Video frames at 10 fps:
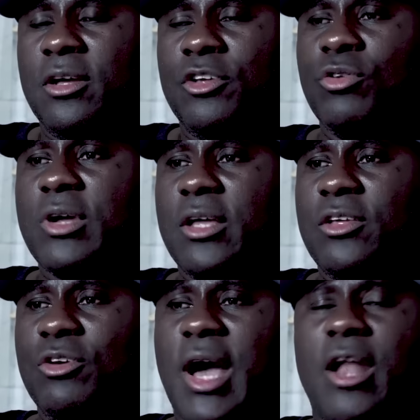
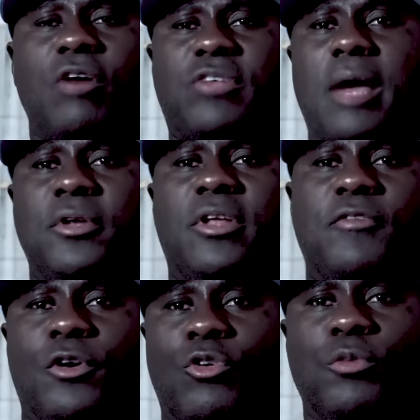you got all type of
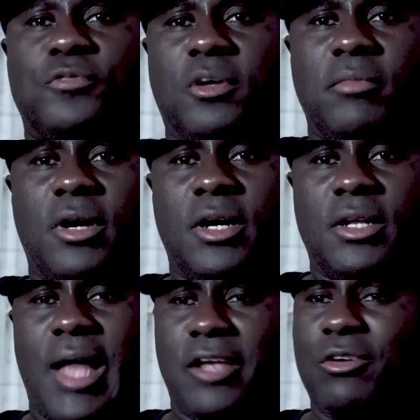different groups of,
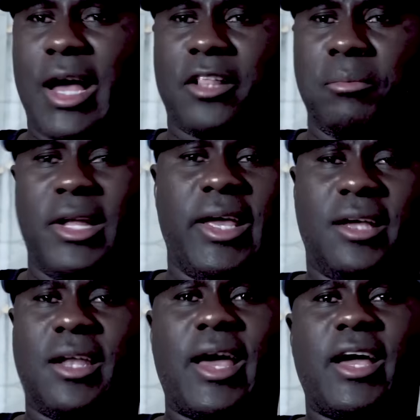like you got the
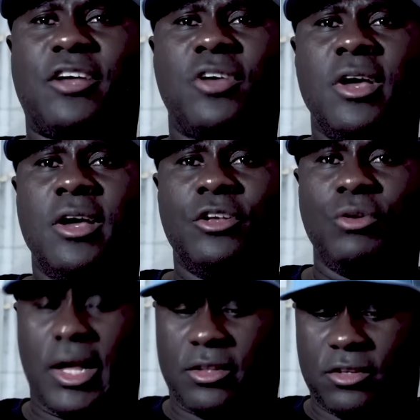Mexicans, you
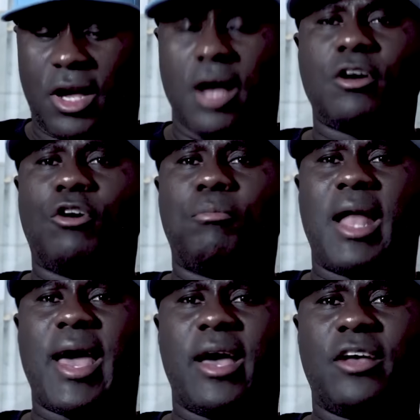got the Tongo
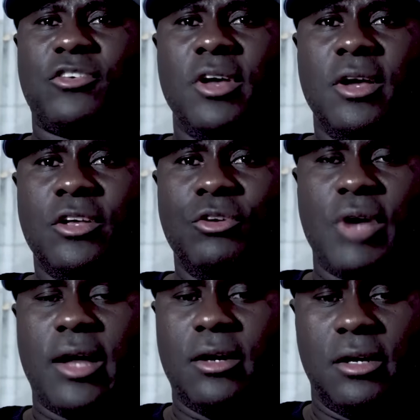Blast, you
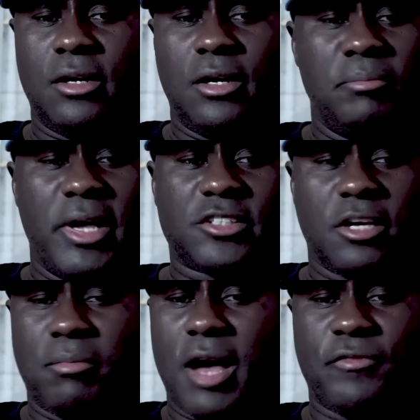got
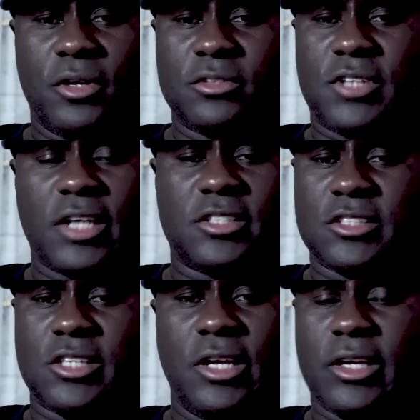Mexican Mafia,
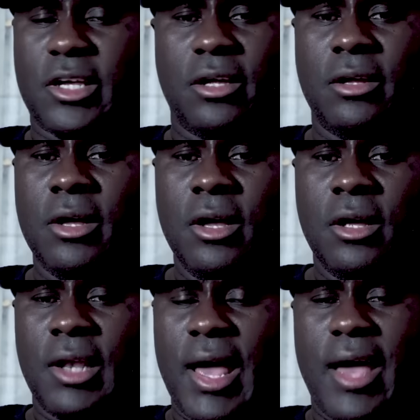Texas Syndicate,
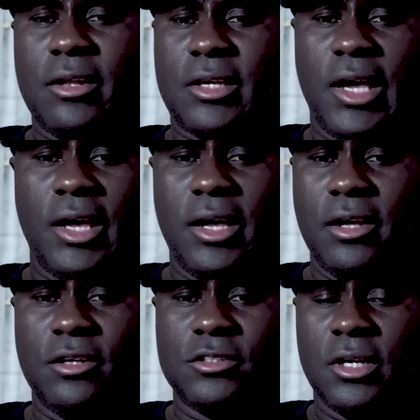Latin
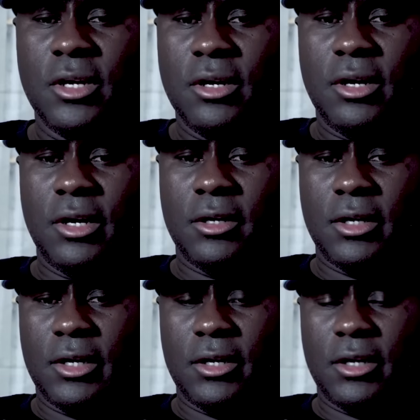Kings, with
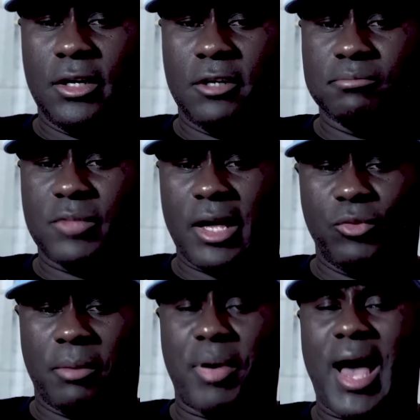
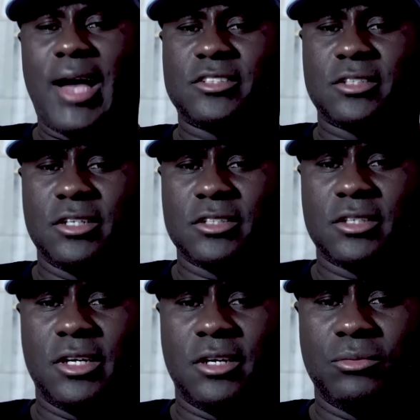a
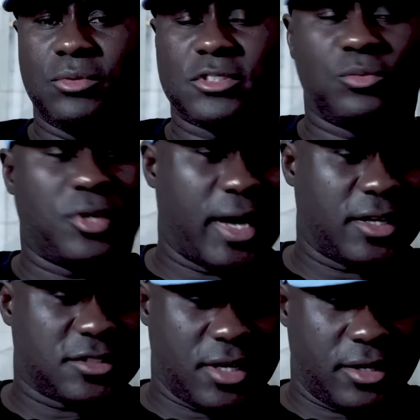Paisa, what's the one out
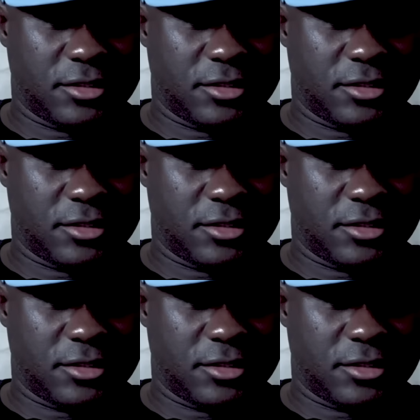of San